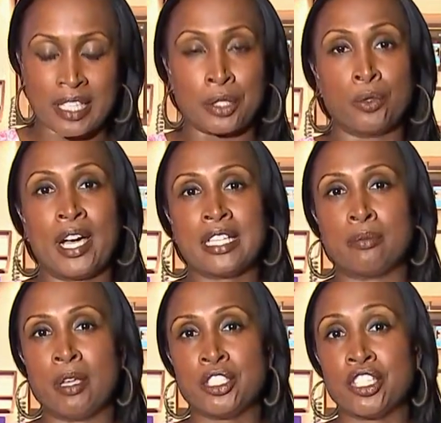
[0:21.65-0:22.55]
Like you guys
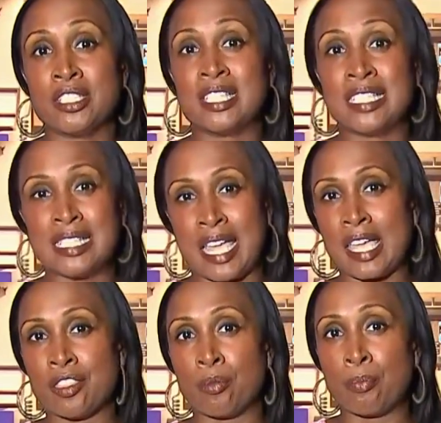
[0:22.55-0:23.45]
mentioned
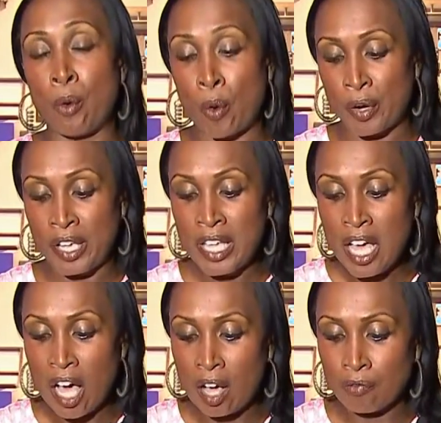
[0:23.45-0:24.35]
today, the board
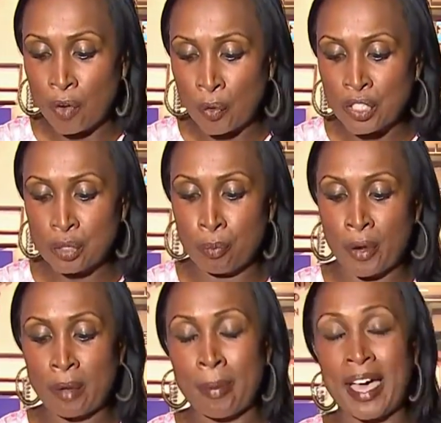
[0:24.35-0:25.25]
um, voted to
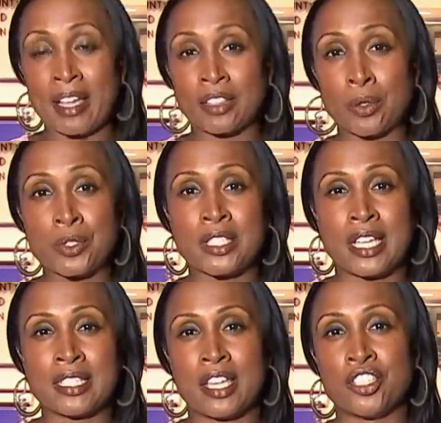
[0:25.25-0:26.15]
bring back those
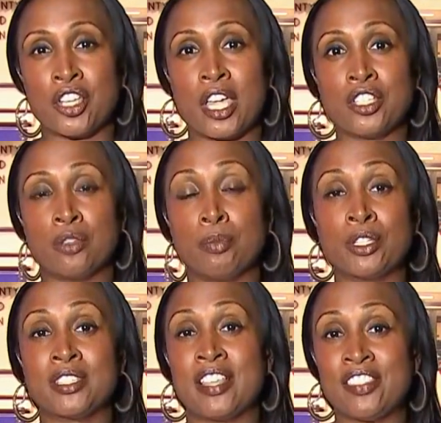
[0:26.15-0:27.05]
sex education
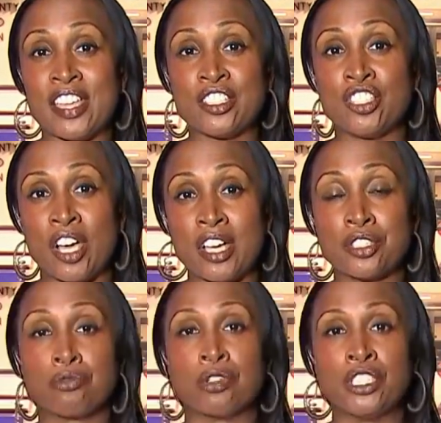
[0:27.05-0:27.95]
books that they
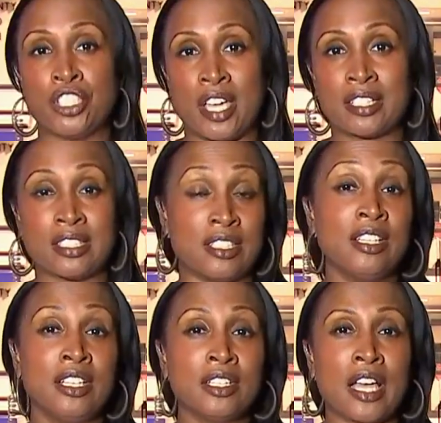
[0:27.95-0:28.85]
just rejected
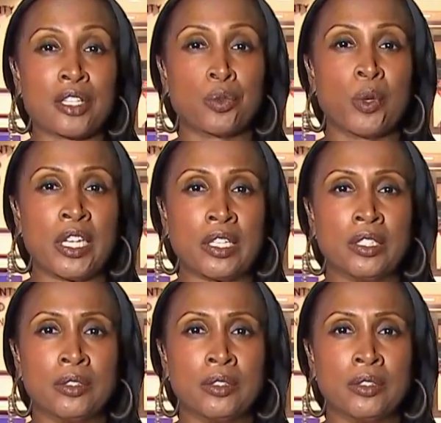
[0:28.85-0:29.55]
last week.